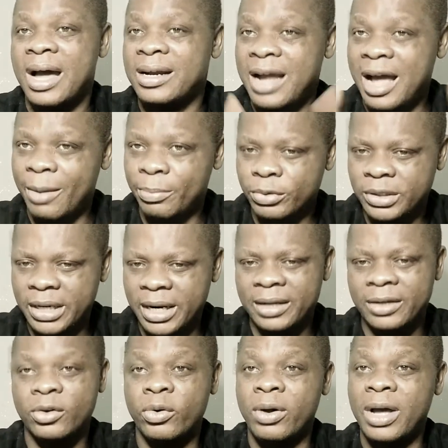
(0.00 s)
and
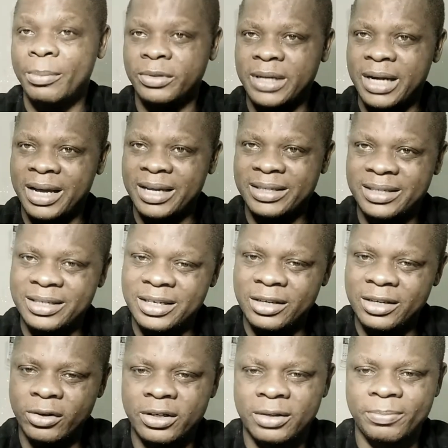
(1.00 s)
Abuja, you know, Abuja is in
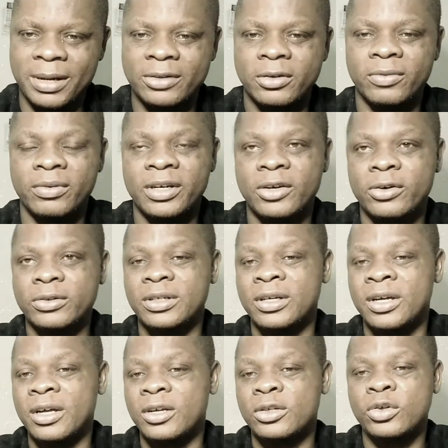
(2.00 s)
the northern part of the
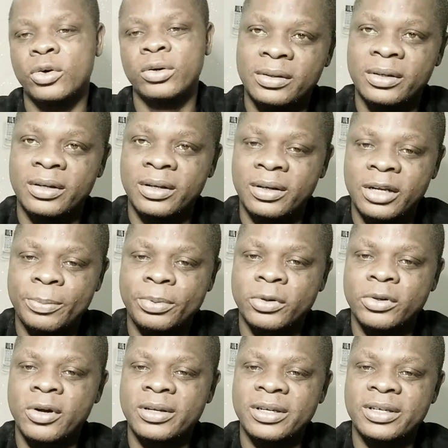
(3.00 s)
country. So the
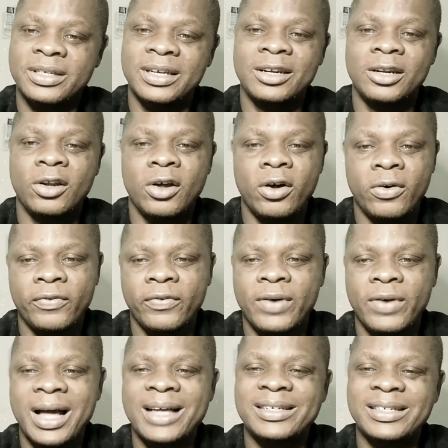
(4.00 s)
product is a
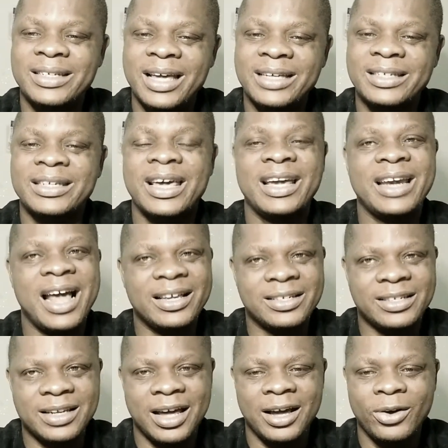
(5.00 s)
love and sex
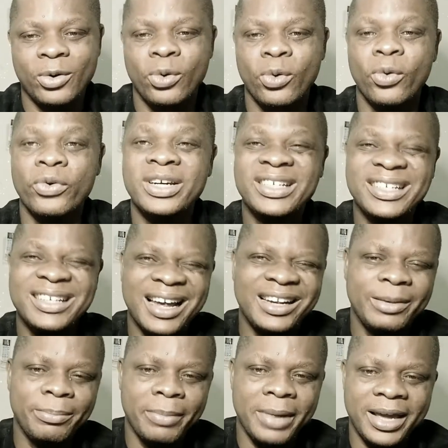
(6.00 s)
enhancer,
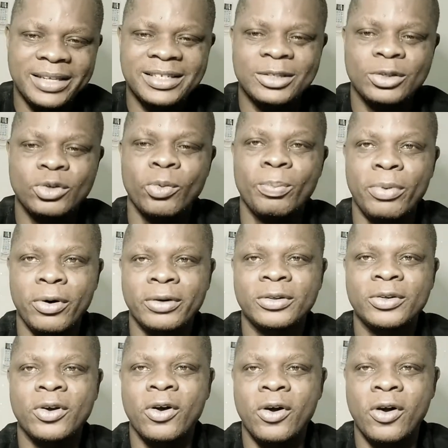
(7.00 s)
originally meant to
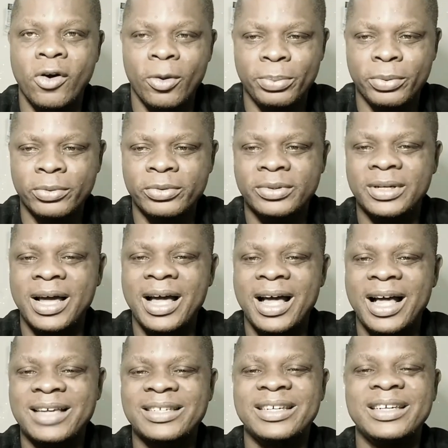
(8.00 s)
bond couples
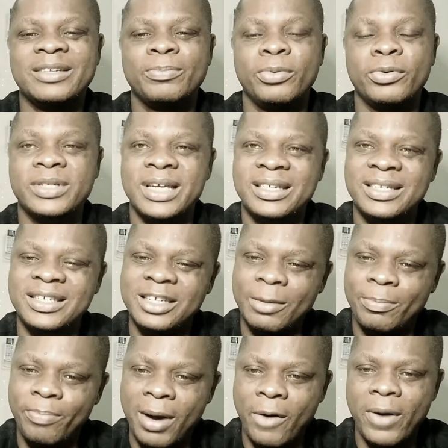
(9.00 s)
as it possesses
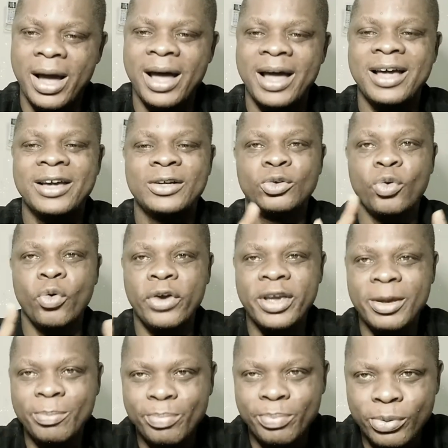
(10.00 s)
the power
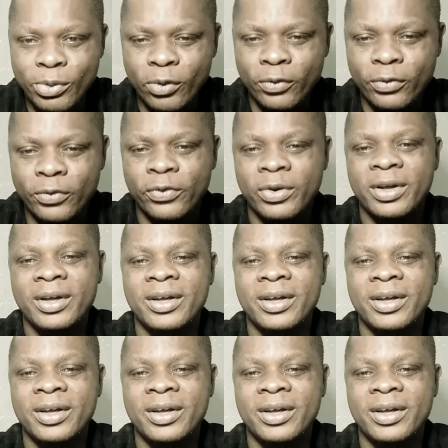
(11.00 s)
to improve